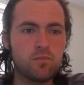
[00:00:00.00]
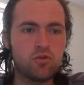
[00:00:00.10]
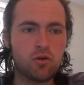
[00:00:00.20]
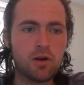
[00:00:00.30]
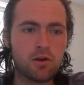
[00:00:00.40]

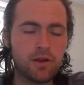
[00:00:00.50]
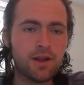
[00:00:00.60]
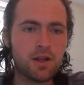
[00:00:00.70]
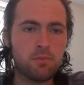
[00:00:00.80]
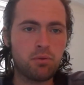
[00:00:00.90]
Gerard
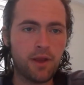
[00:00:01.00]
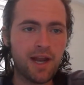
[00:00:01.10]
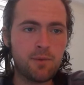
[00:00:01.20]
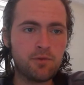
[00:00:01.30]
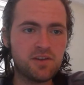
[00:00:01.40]
Gallant complained
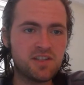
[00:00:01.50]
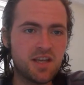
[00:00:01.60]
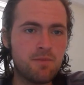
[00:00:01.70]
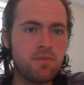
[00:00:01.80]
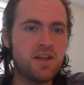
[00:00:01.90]
about this
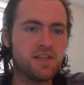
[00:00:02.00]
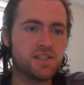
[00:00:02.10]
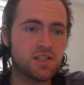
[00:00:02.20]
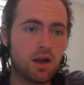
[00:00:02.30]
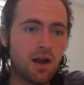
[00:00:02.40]
team being
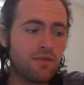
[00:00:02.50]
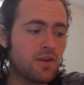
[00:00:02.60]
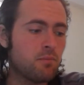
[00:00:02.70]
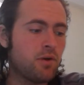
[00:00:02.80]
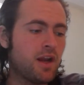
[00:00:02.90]
soft,
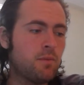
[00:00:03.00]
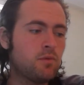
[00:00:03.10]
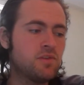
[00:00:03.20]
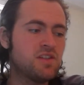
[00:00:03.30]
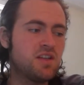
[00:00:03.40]
complained
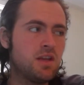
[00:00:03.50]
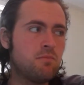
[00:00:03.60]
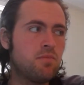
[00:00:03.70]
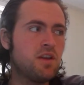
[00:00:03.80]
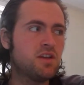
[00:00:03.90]
about this
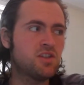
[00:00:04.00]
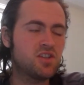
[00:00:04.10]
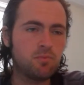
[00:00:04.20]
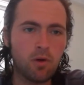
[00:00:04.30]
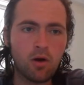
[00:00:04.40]
team being
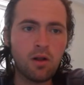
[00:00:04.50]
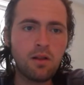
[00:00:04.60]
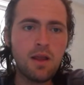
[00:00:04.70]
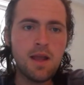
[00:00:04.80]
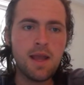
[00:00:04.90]

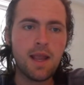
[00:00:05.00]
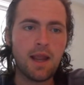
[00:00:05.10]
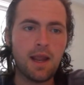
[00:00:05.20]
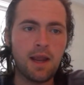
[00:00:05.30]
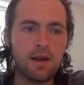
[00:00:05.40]
small.
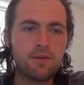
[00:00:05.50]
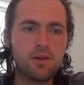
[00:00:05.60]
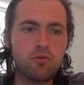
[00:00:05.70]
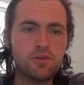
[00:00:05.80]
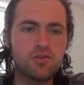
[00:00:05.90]
And I think
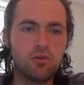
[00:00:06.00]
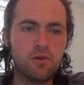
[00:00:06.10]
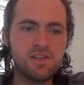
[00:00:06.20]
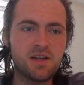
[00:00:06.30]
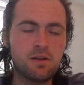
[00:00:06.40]
Chris
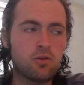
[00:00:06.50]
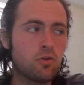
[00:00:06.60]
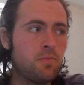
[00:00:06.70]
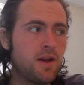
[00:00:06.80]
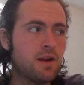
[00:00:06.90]
Drury's got a little
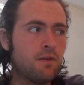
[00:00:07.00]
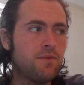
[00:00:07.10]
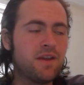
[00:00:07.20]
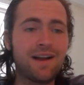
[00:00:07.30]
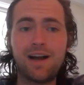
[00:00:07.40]
bit of
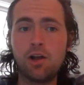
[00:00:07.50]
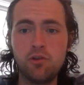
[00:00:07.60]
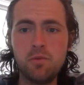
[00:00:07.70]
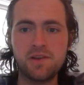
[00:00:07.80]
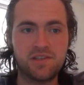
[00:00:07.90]
the Kyle
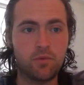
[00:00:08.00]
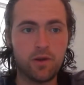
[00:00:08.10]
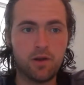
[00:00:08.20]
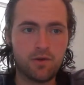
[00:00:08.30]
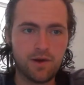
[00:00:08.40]
Dubas going
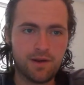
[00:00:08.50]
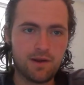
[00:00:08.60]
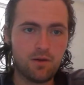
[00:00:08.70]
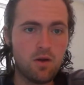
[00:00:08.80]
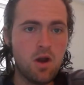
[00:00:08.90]
on right
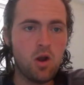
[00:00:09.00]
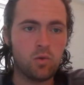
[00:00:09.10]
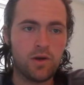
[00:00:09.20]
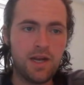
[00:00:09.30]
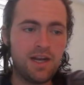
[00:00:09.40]
now,
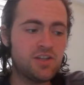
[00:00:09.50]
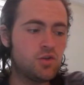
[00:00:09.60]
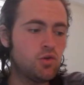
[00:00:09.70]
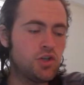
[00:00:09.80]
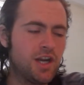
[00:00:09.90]
where he needs
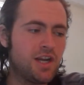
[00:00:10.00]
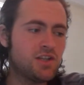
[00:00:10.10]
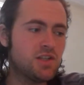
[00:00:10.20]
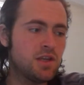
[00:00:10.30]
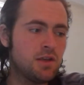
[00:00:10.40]
to change
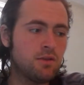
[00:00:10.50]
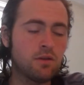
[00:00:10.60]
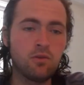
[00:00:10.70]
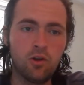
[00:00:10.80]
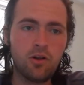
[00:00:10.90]
the
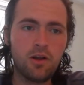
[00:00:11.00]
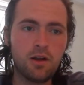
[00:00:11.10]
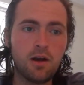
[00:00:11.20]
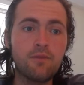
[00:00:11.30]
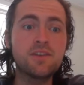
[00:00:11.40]
look
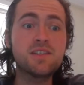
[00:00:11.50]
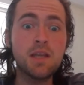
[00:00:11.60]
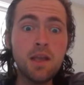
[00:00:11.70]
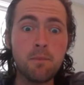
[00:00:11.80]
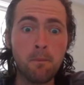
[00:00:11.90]
of his
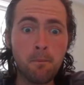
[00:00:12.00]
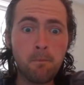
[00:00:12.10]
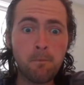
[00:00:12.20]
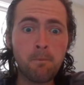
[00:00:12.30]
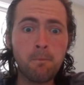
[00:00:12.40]
team.
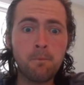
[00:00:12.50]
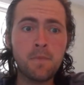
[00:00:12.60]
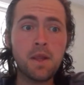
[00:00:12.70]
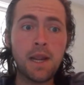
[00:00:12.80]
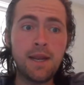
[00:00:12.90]

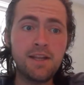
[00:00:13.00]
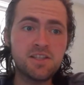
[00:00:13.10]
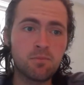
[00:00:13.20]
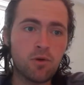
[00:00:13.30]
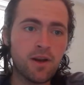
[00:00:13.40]
He needs
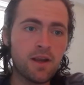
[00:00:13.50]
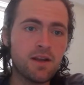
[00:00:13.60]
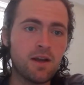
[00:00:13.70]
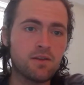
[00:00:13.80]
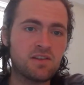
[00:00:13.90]
to bring in
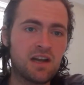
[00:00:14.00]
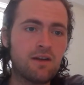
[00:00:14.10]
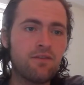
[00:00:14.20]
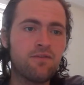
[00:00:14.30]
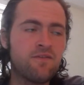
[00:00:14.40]
a
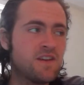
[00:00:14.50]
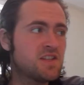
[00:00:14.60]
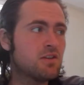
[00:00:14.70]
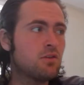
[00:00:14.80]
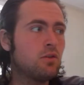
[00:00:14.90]
tough,
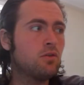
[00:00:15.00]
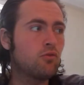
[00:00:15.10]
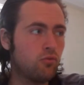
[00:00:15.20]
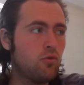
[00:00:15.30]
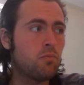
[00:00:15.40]
physical
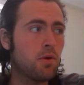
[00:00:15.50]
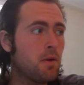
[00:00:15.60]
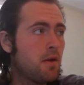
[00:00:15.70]
group.